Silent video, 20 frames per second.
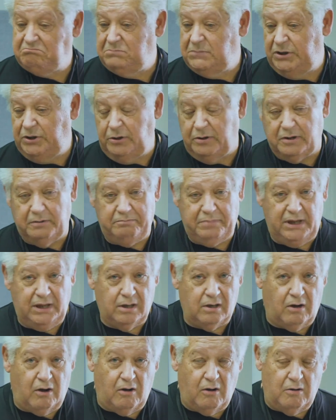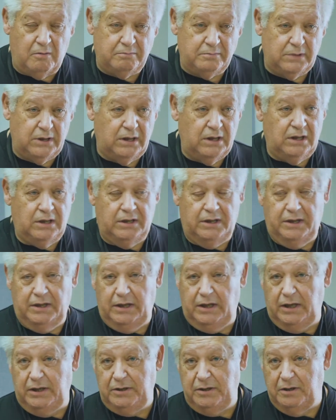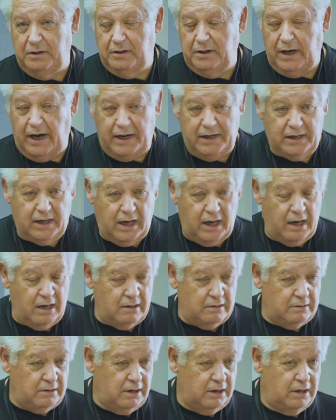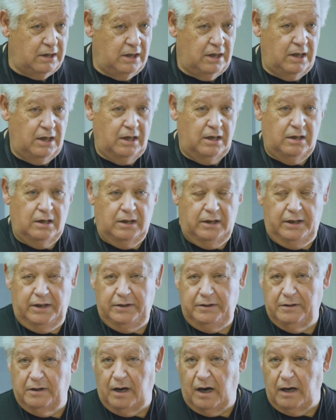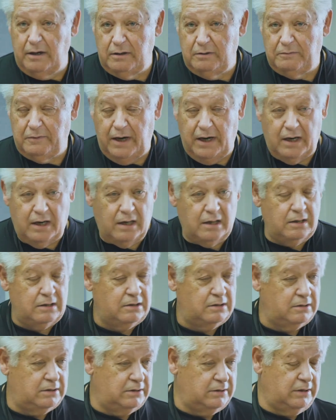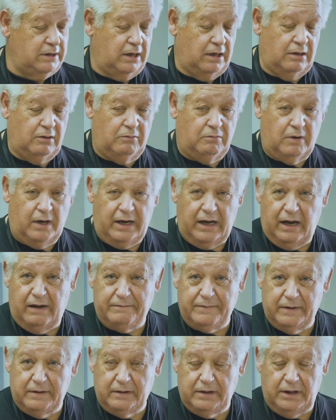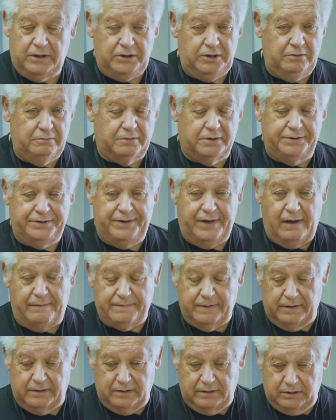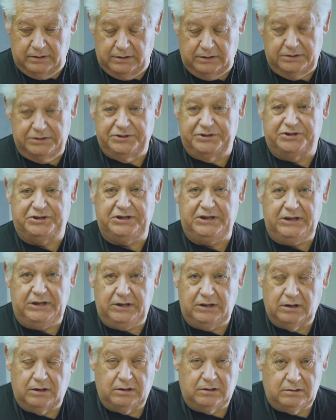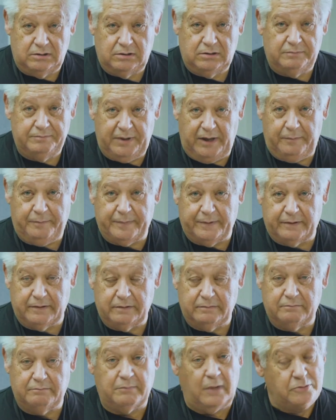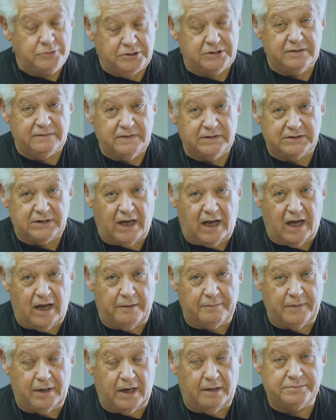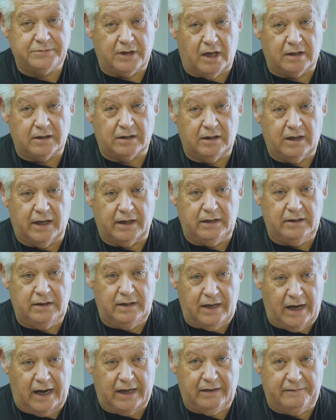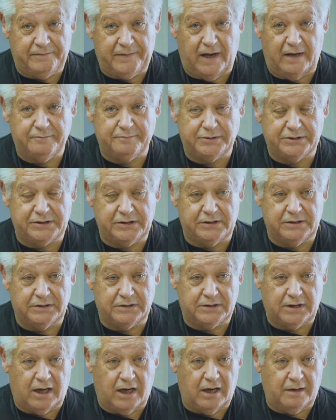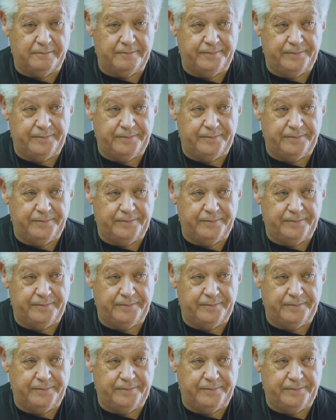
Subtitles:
you could be at home, in your nightgown, in your underwear, whatever. You will never see people most of the time, and I'm talking like 95% of the time.